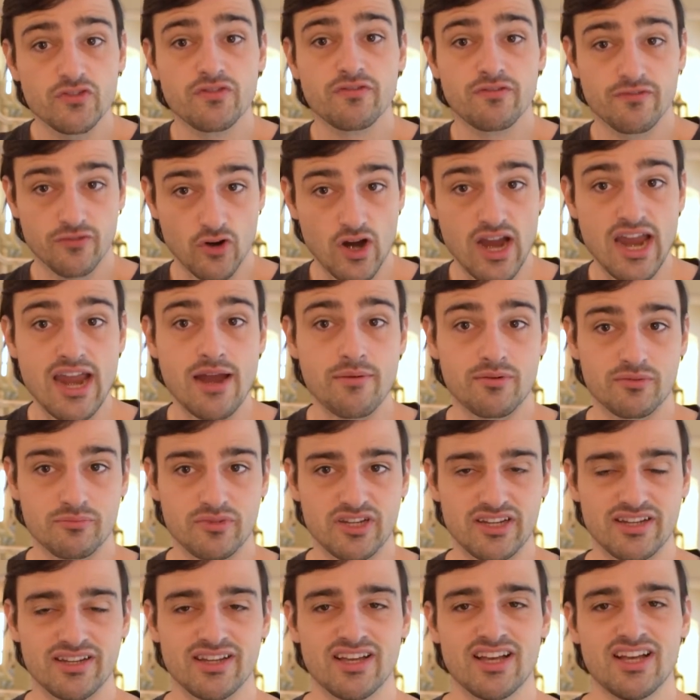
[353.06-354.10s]
framed
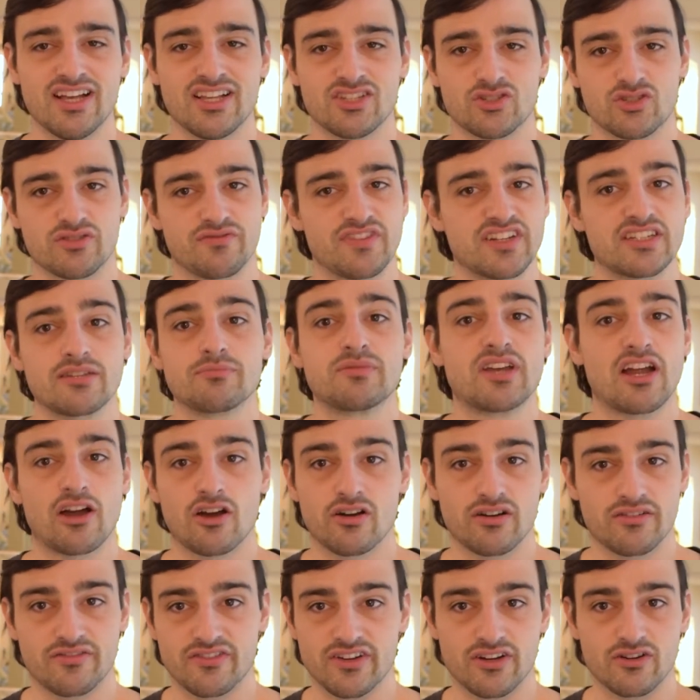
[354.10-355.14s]
me. So the victim
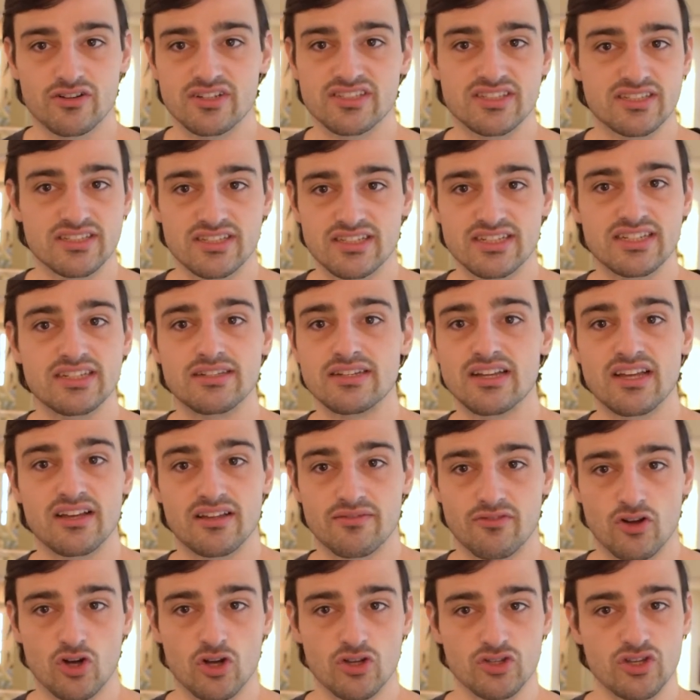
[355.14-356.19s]
narrative here isn't
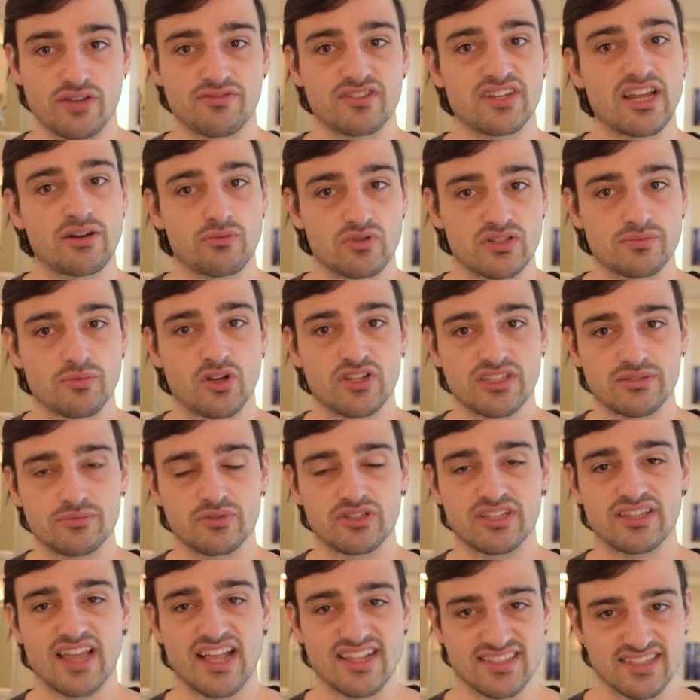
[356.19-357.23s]
at all. You have to take
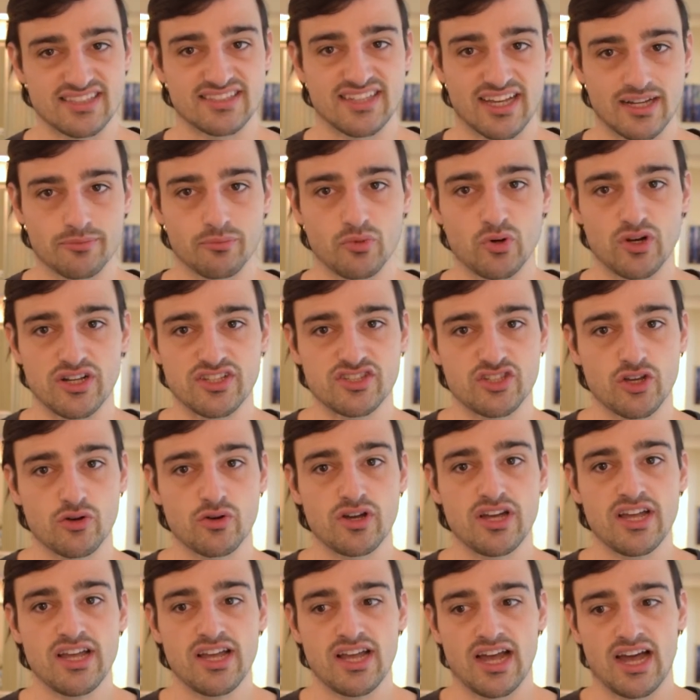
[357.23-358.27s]
responsibility, and that's the second point.
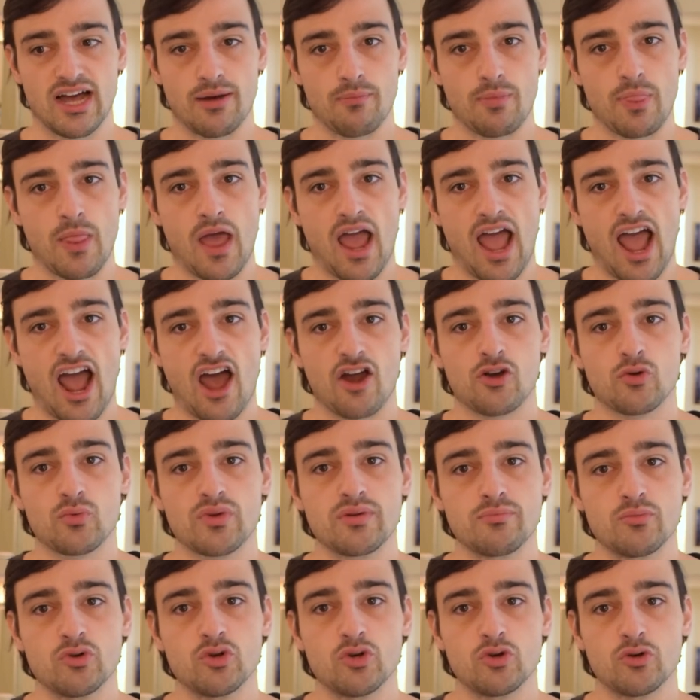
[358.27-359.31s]
So how do
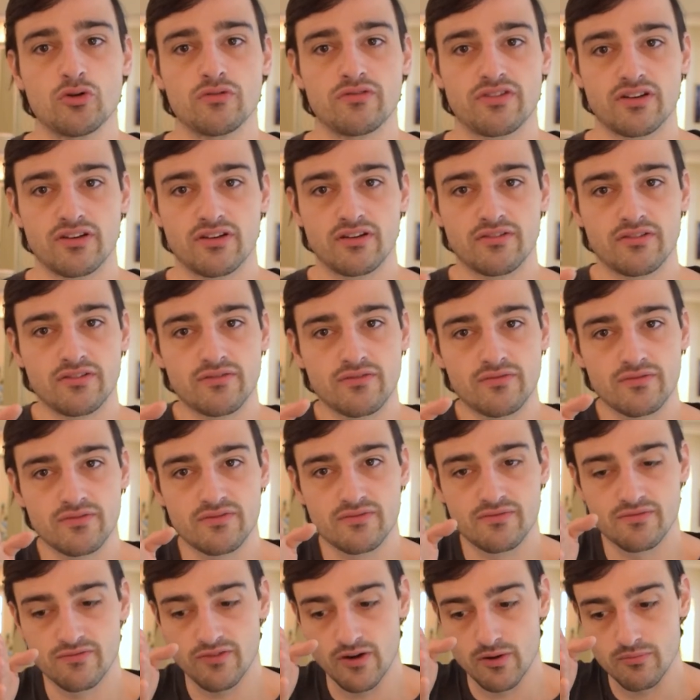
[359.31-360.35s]
we move
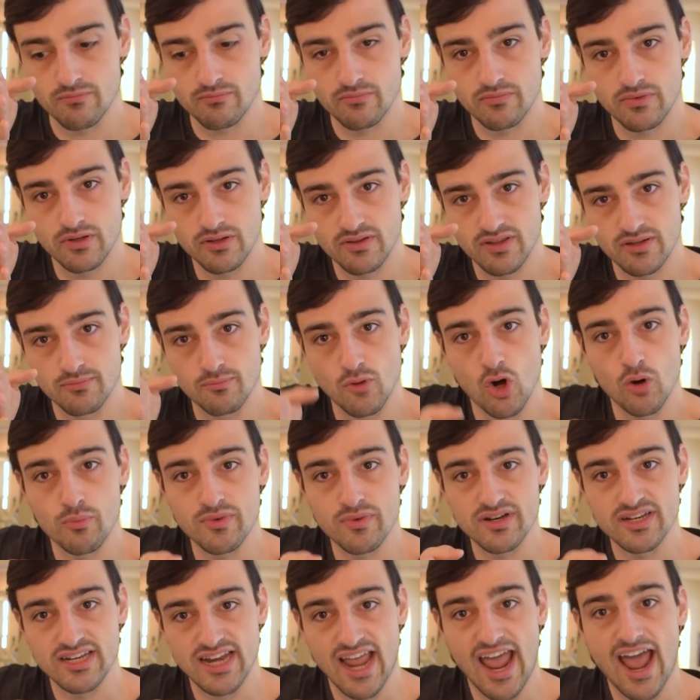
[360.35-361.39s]
from the
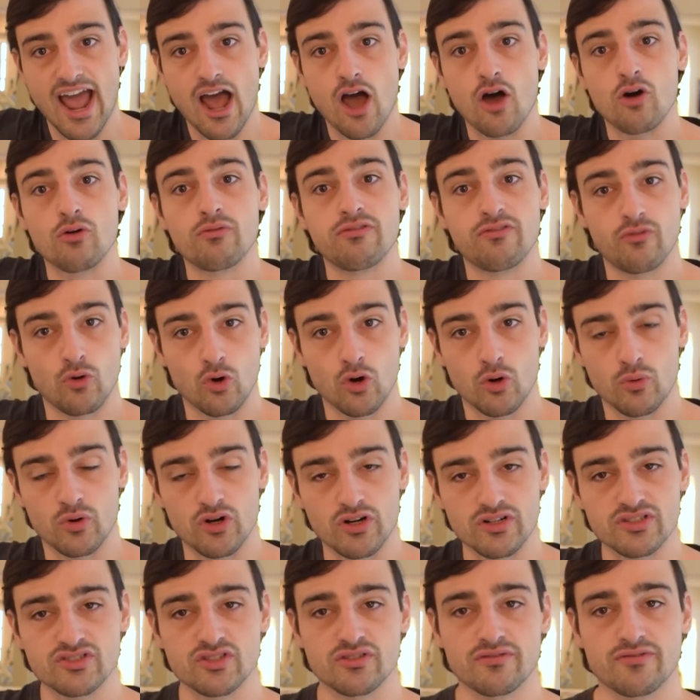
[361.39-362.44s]
moment now
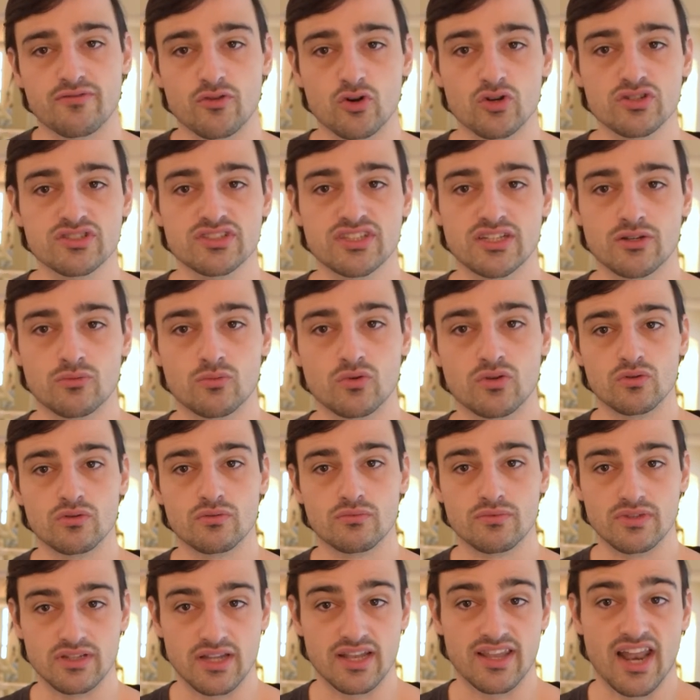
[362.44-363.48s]
forward? So the first thing
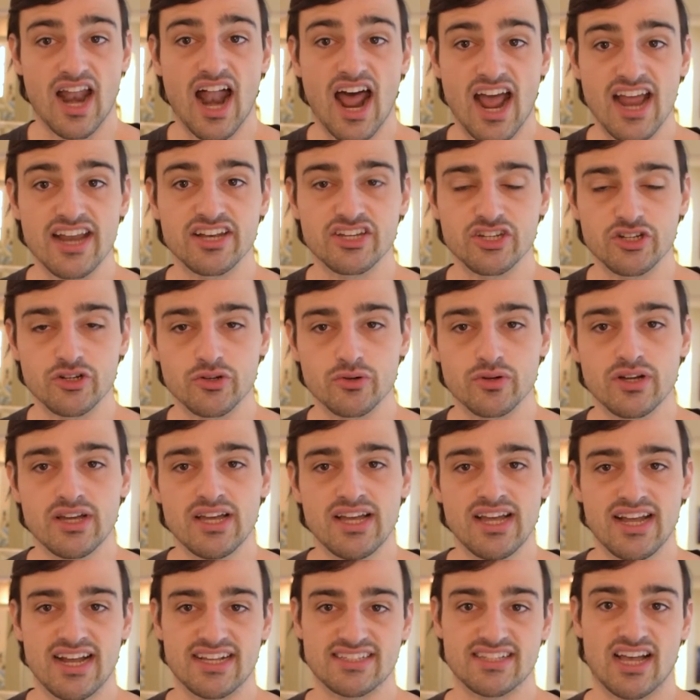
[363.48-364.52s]
that I do
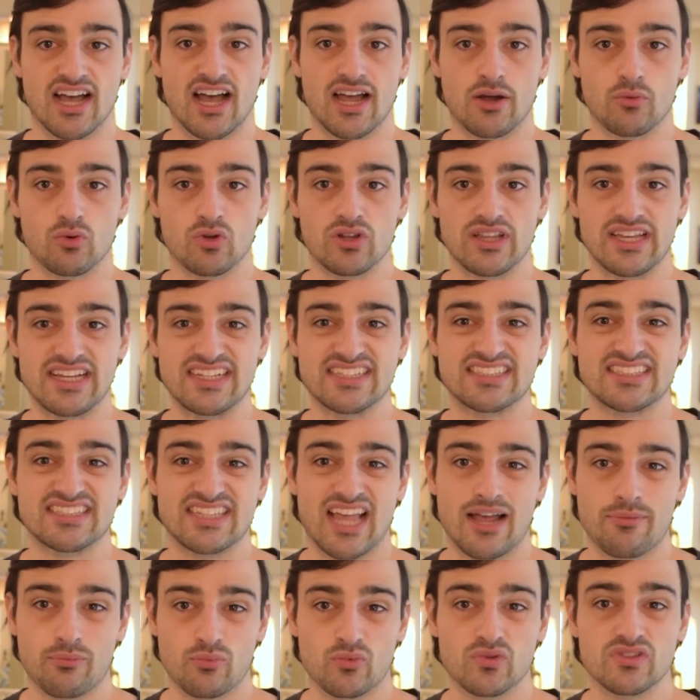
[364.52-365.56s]
is I will
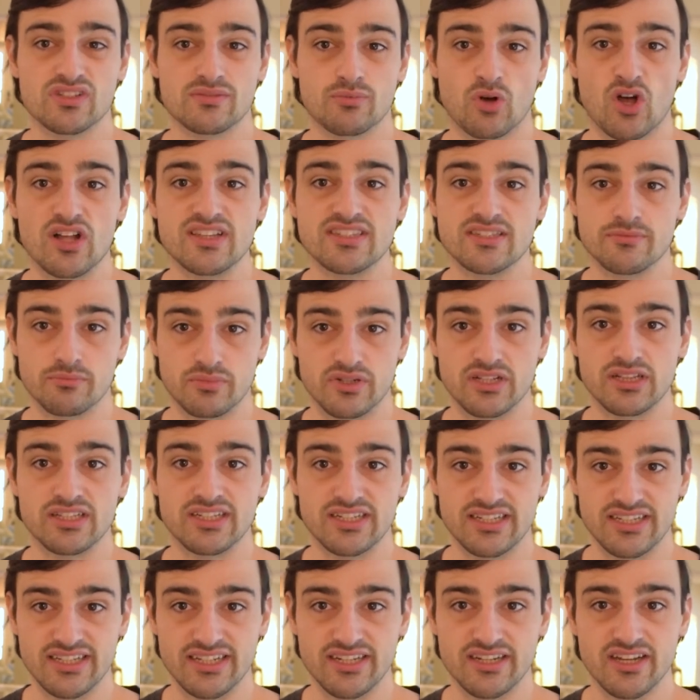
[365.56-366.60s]
accept
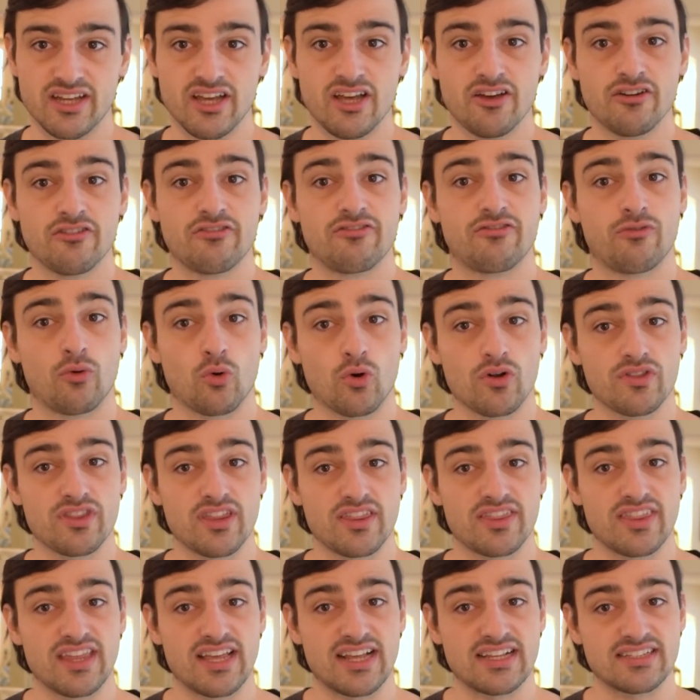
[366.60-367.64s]
responsibility for the
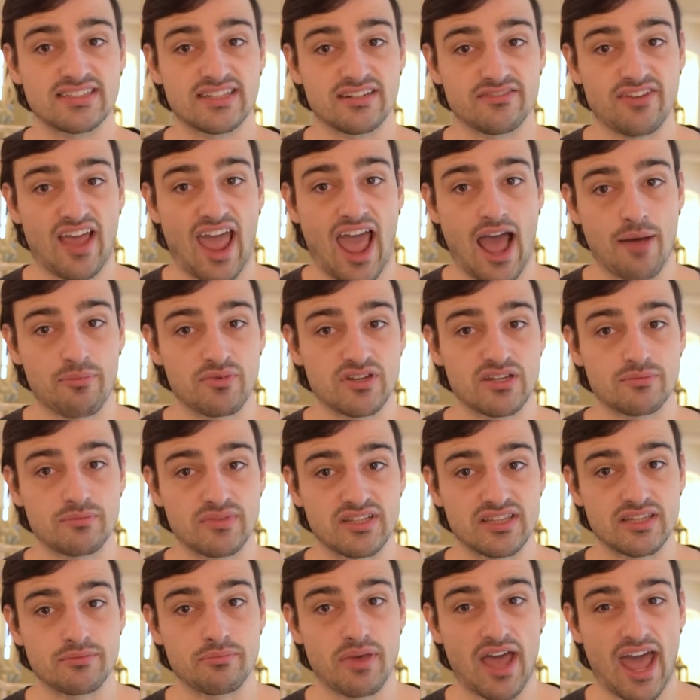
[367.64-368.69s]
things that have happened to me
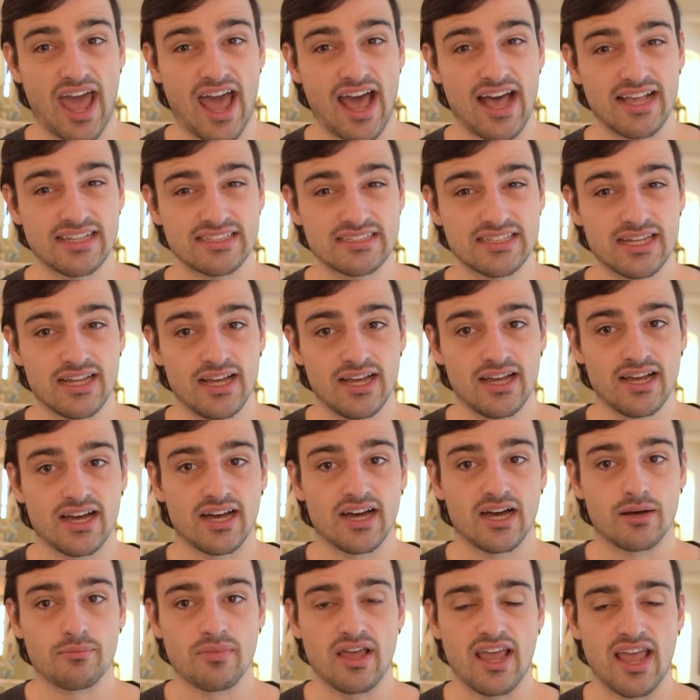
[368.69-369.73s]
in the past,
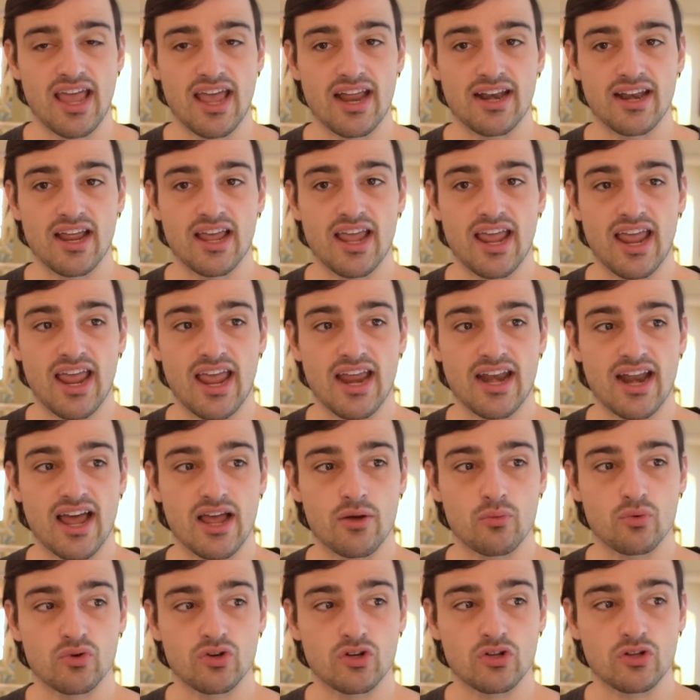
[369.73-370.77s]
and I
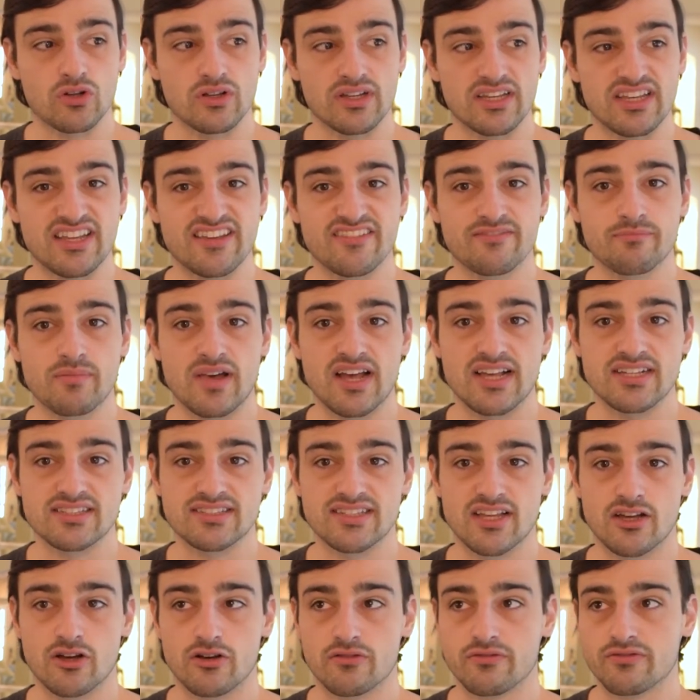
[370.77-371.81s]
will give
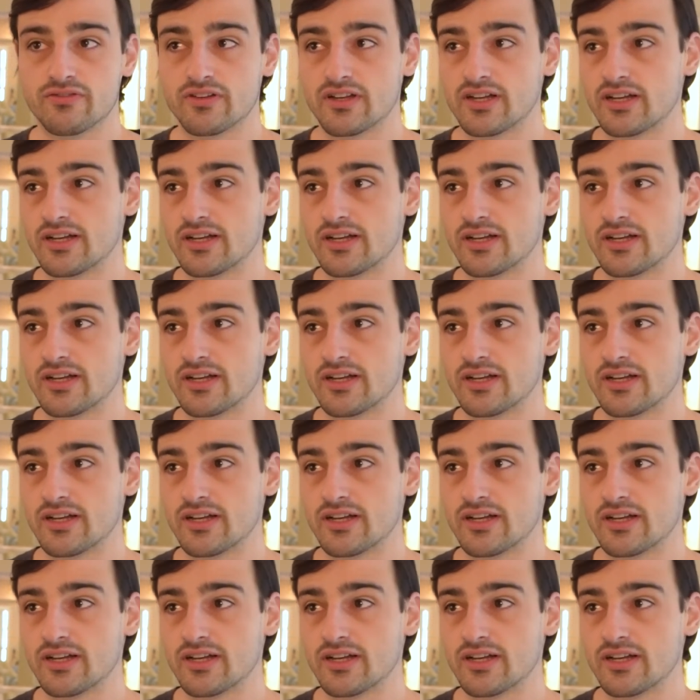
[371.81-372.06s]
myself